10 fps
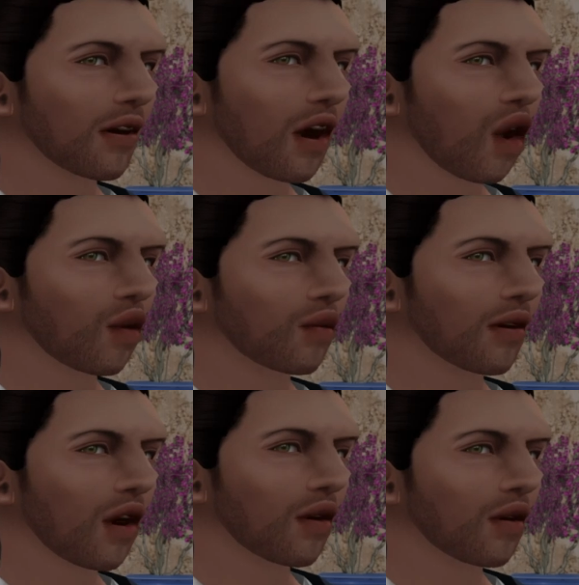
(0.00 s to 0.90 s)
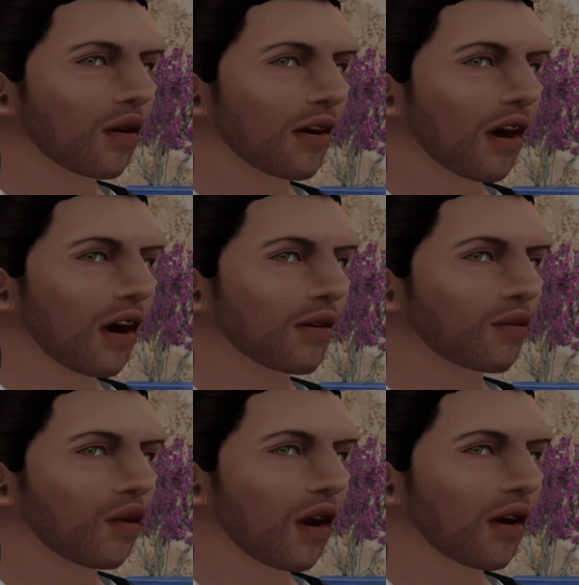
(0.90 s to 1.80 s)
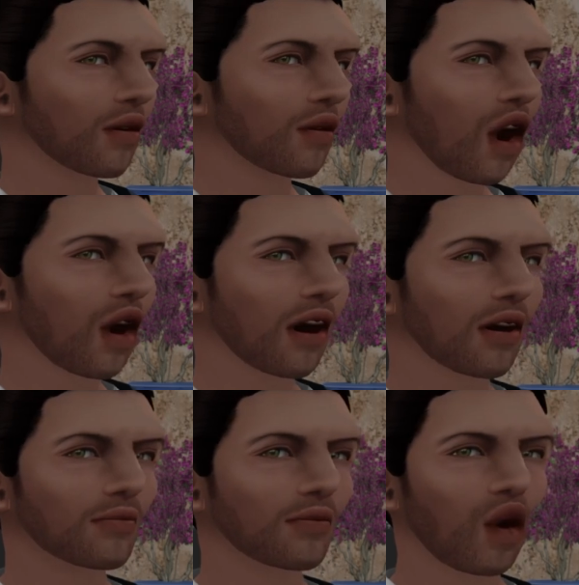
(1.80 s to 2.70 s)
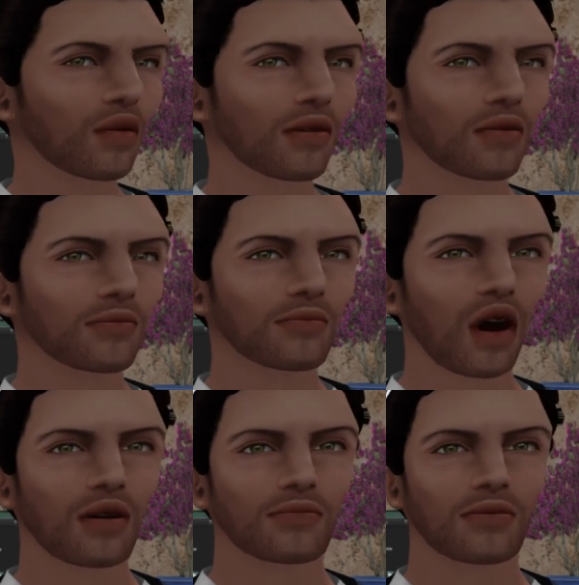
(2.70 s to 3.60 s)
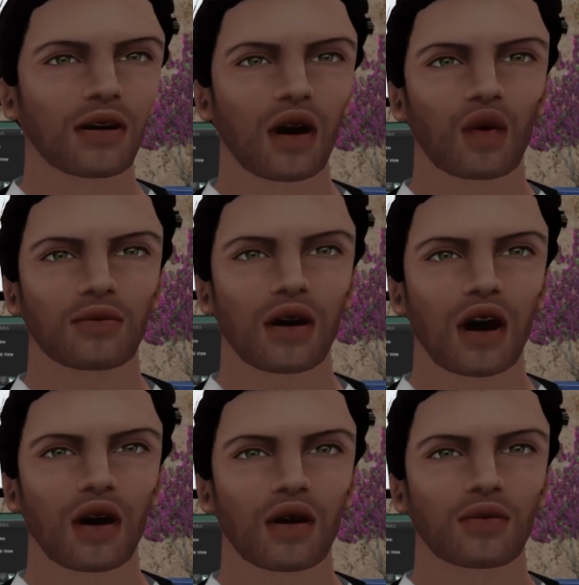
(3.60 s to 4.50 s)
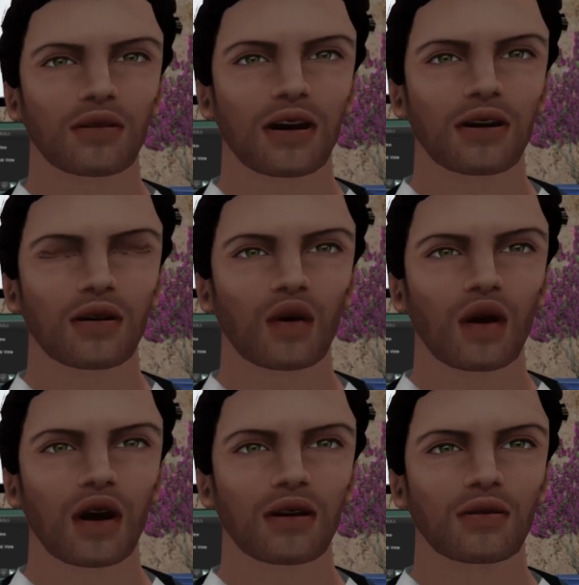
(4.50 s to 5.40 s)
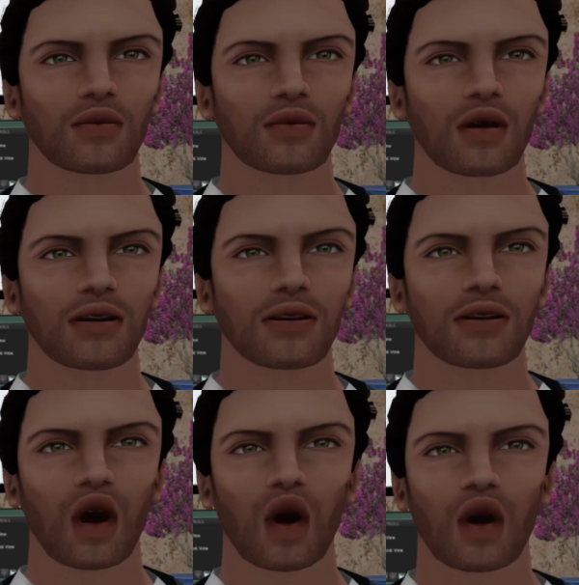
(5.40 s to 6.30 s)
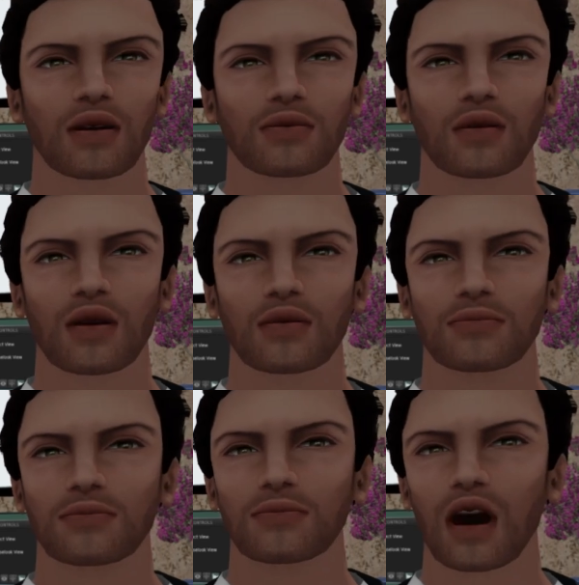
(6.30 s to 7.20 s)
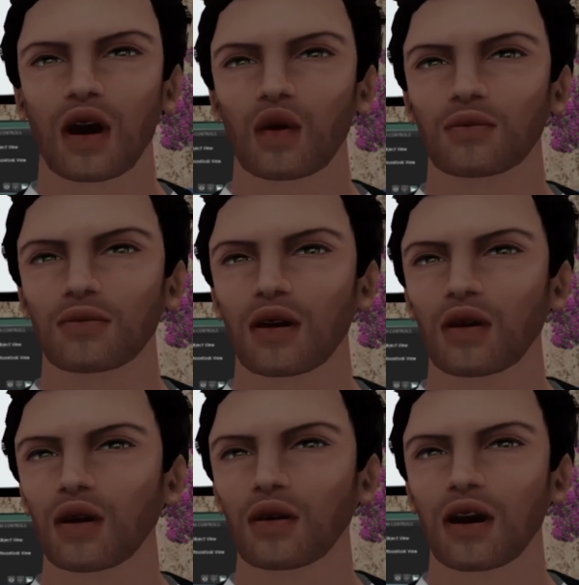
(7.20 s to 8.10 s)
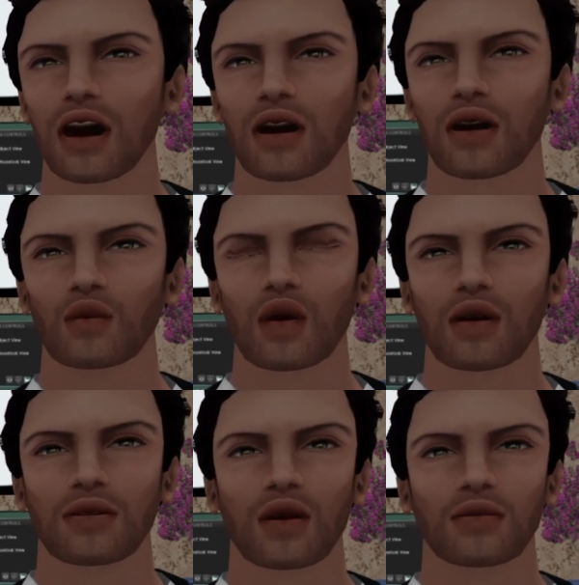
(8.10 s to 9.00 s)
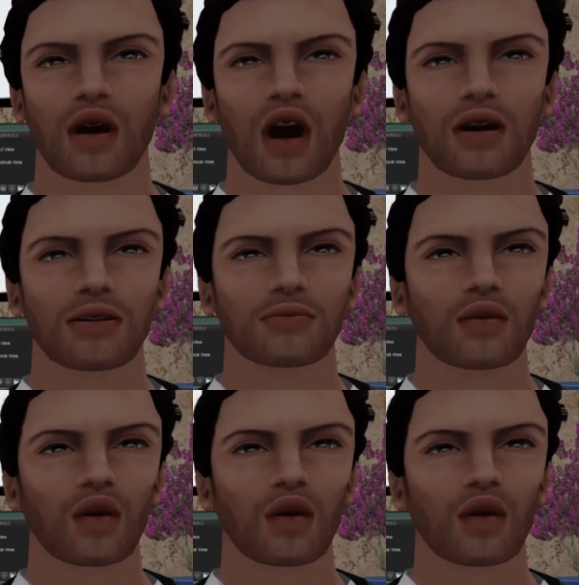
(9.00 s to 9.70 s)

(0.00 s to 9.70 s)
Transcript: So, for example, if it's not, we know homosexual, trans, will have a higher risk of